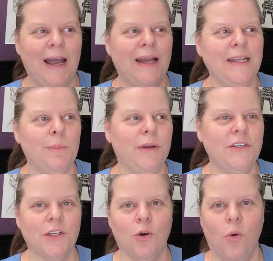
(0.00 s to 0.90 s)
I need a
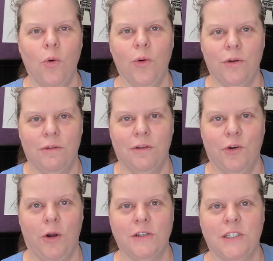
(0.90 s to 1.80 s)
piece of corn to
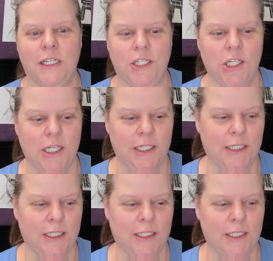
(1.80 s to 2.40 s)
cross stitch.